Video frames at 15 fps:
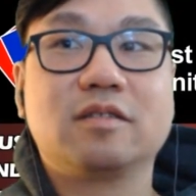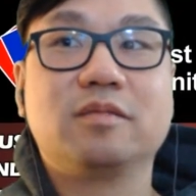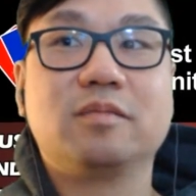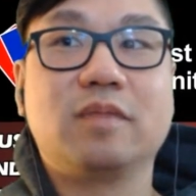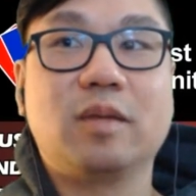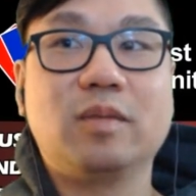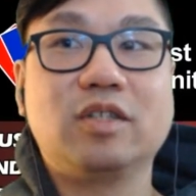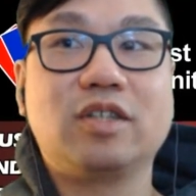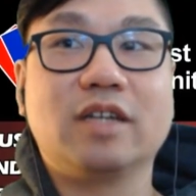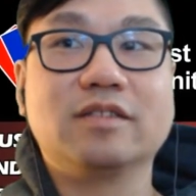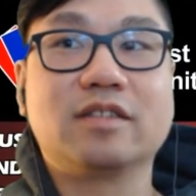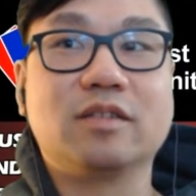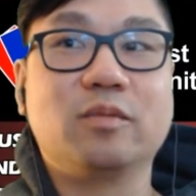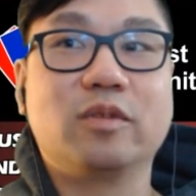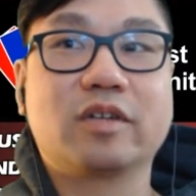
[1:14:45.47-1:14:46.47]
Maybe
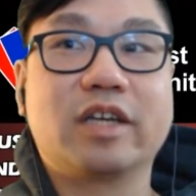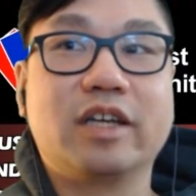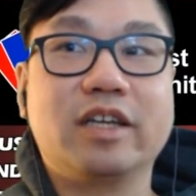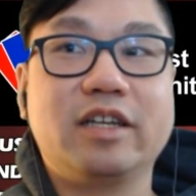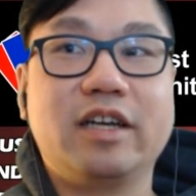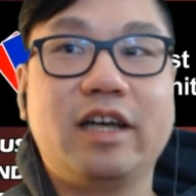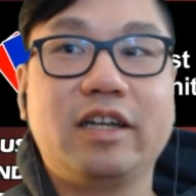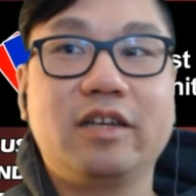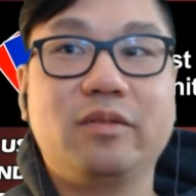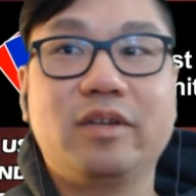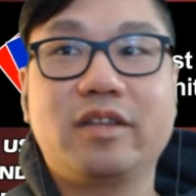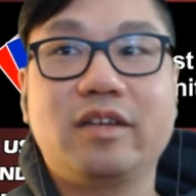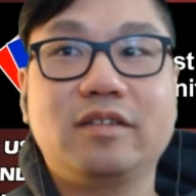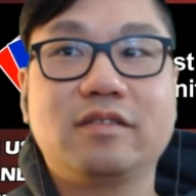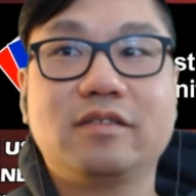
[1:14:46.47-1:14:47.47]
Shenson will get in on it
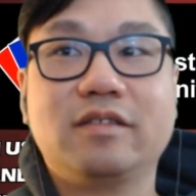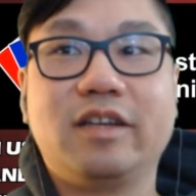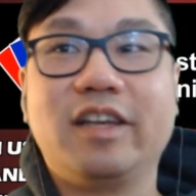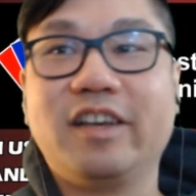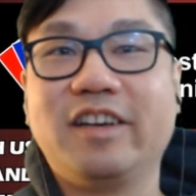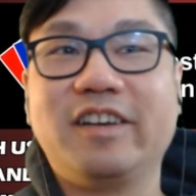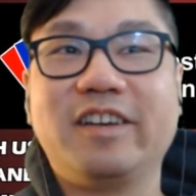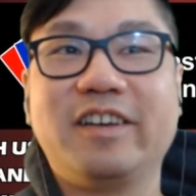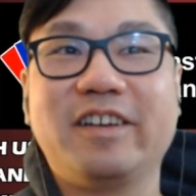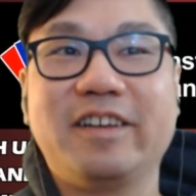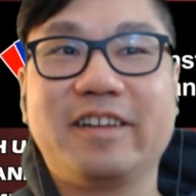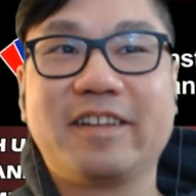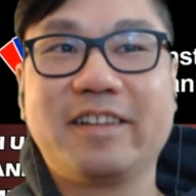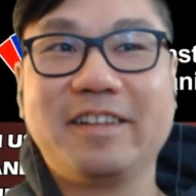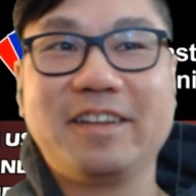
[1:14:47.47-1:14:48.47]
with us.
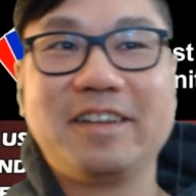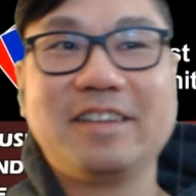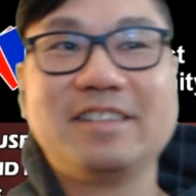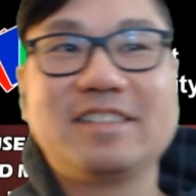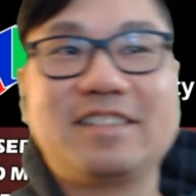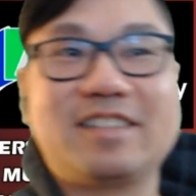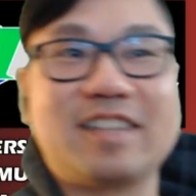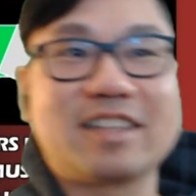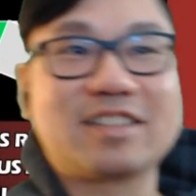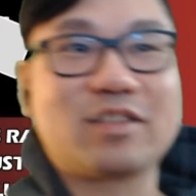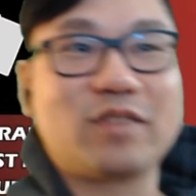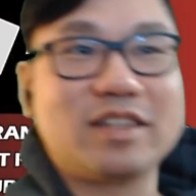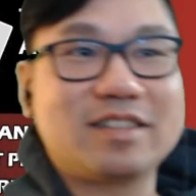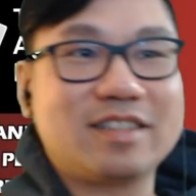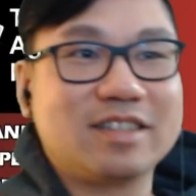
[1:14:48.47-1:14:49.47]
6
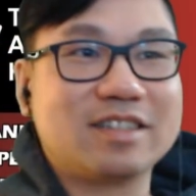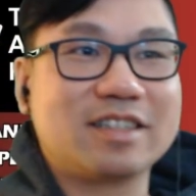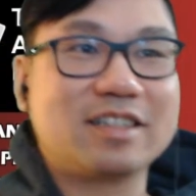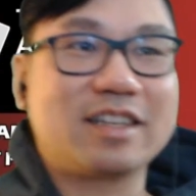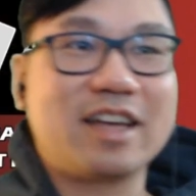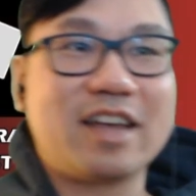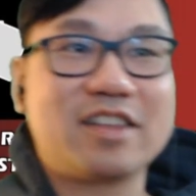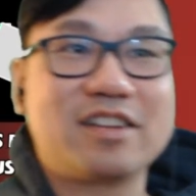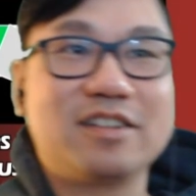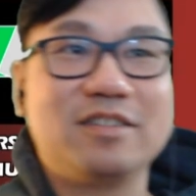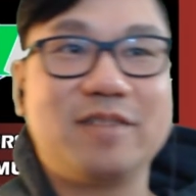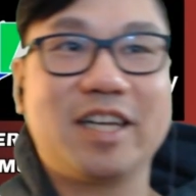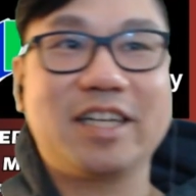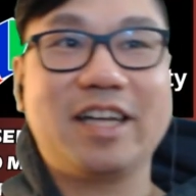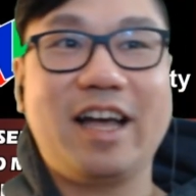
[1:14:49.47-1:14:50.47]
of us tilting together. Oh
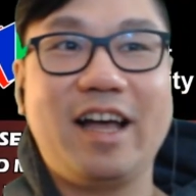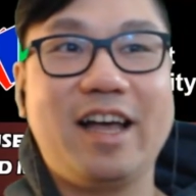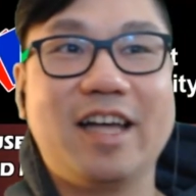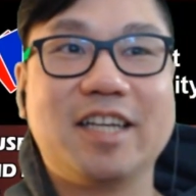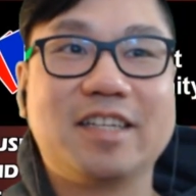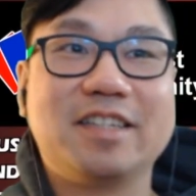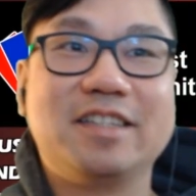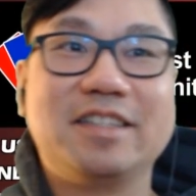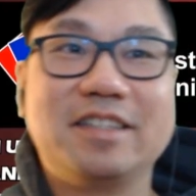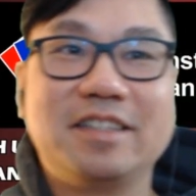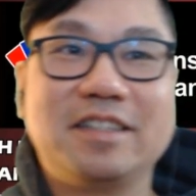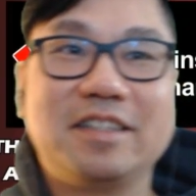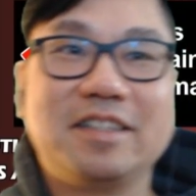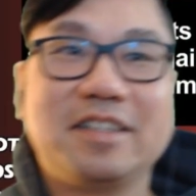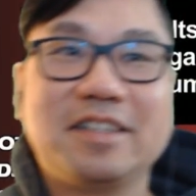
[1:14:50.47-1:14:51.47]
my god.
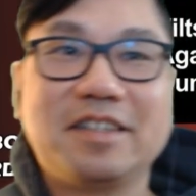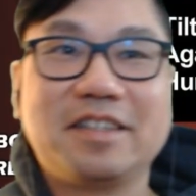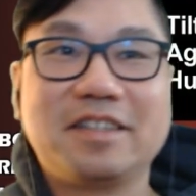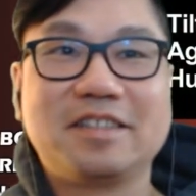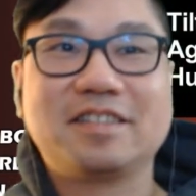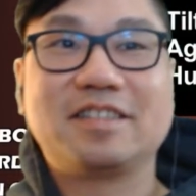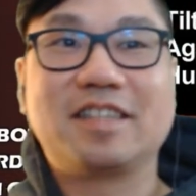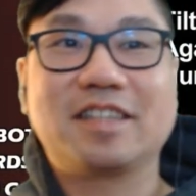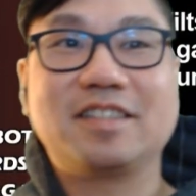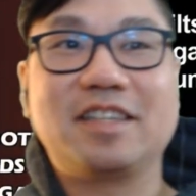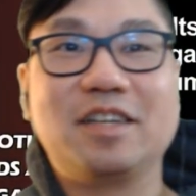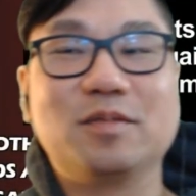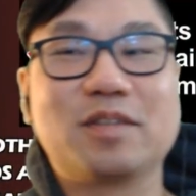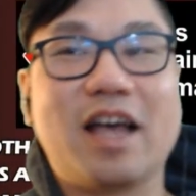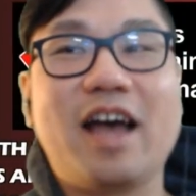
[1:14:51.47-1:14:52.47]
6
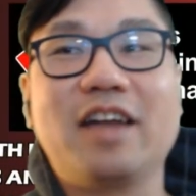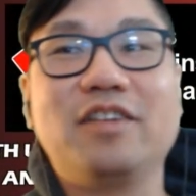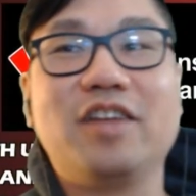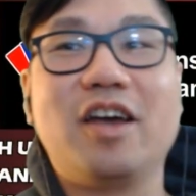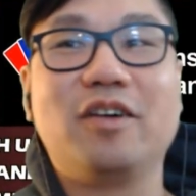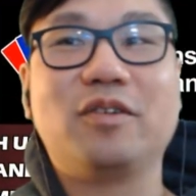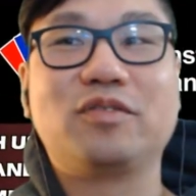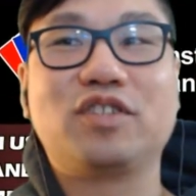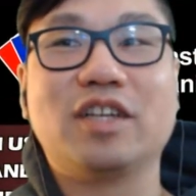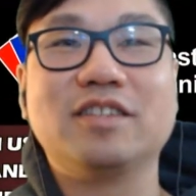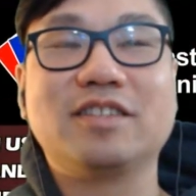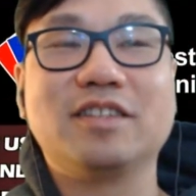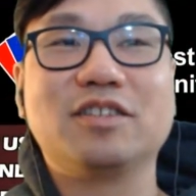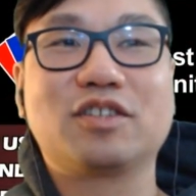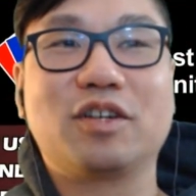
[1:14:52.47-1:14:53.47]
teams. I don't know if
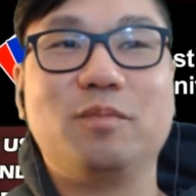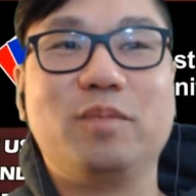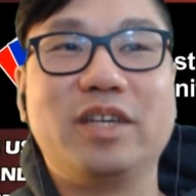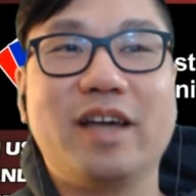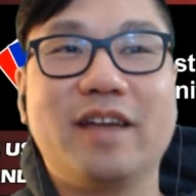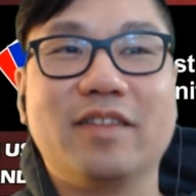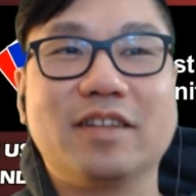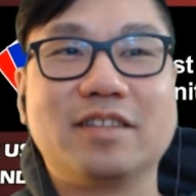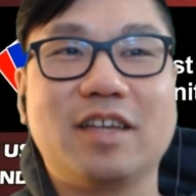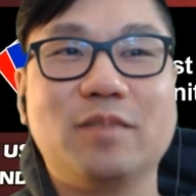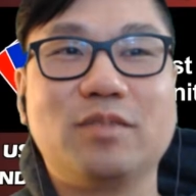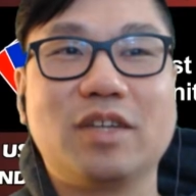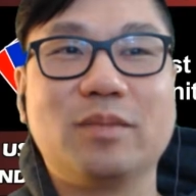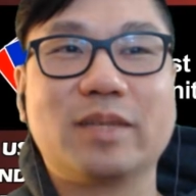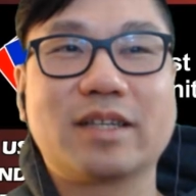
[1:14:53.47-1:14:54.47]
Shenson could be on the same
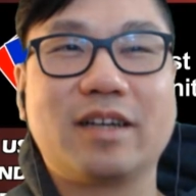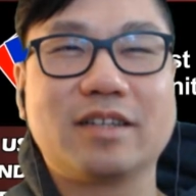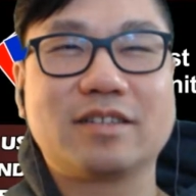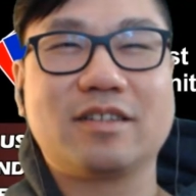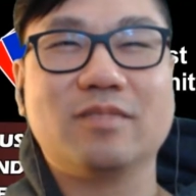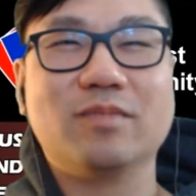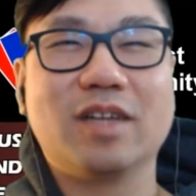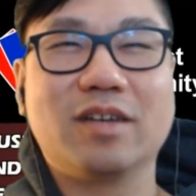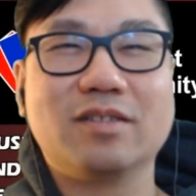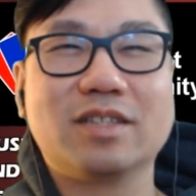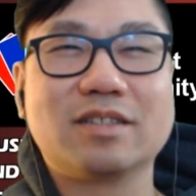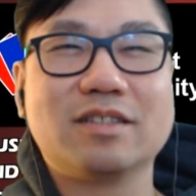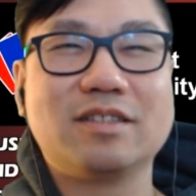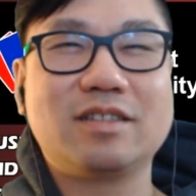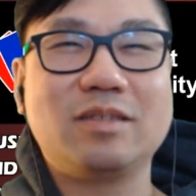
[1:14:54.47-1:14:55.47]
team with Custom though.
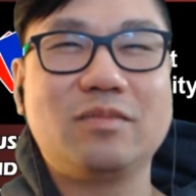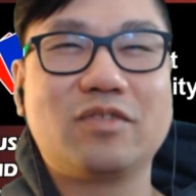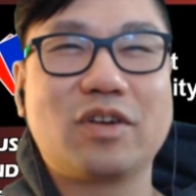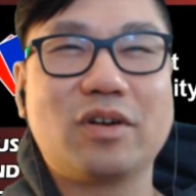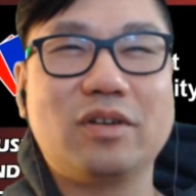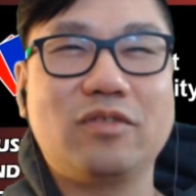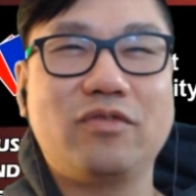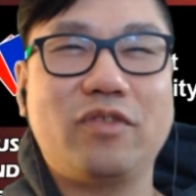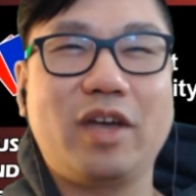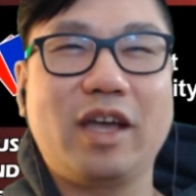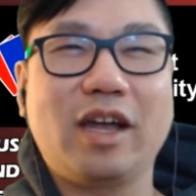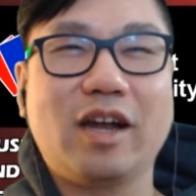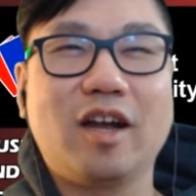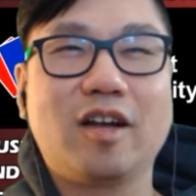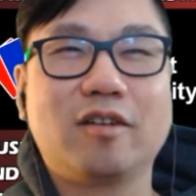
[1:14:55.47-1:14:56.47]
Doesn't seem very
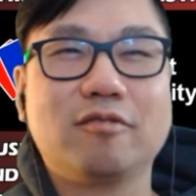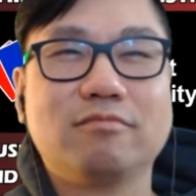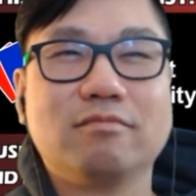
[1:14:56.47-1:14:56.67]
fair.